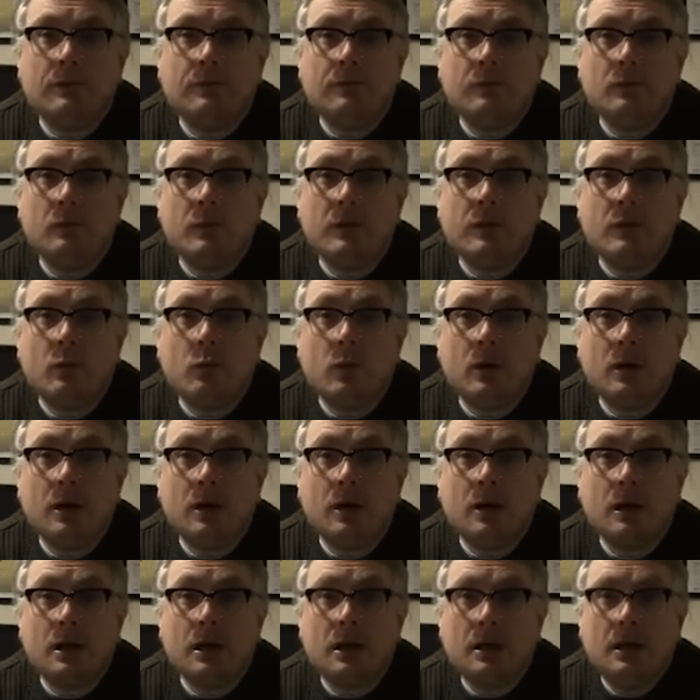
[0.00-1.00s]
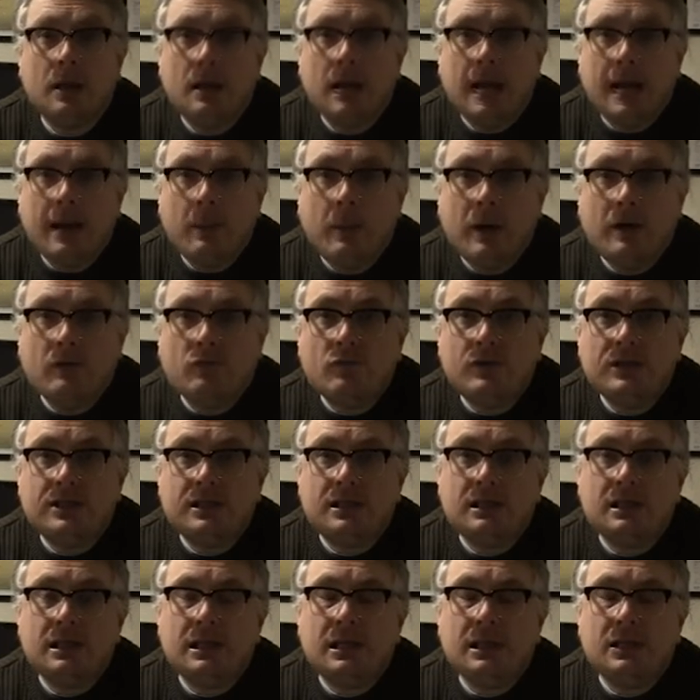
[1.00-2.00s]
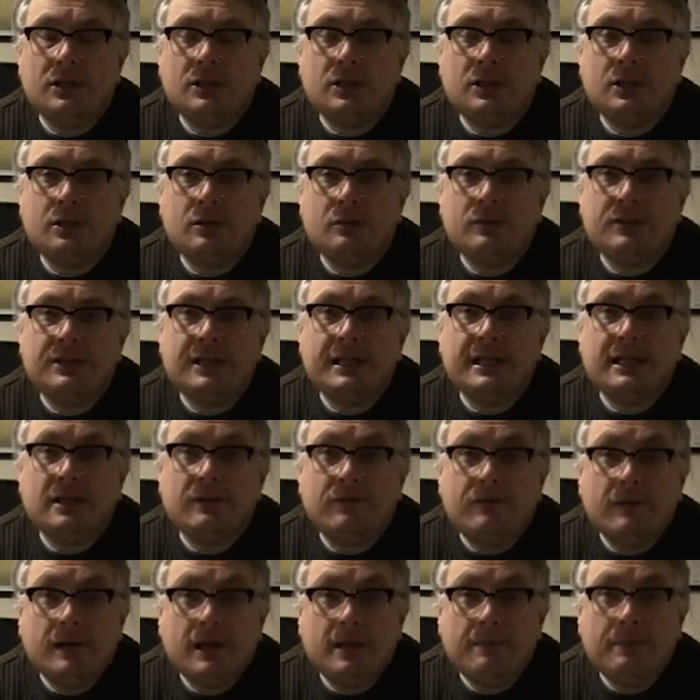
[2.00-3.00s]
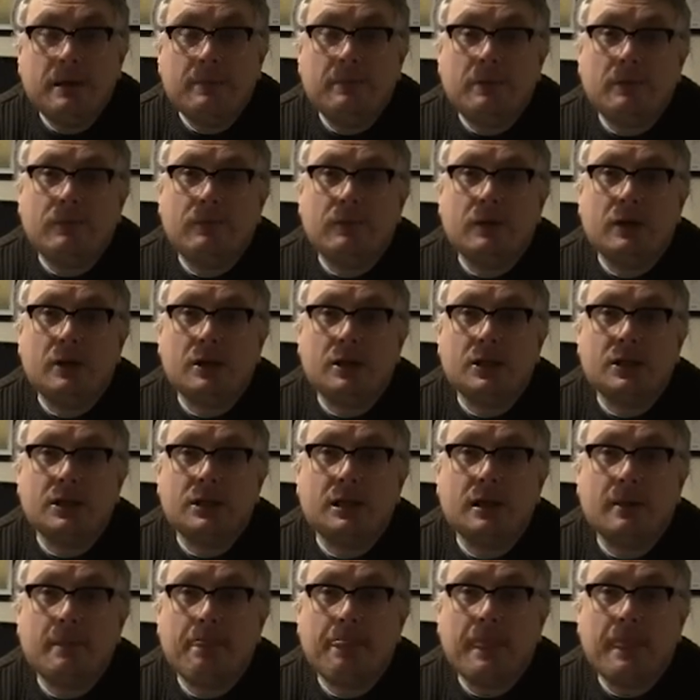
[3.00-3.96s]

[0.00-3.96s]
with the work. I went recently to see Caerphilly People First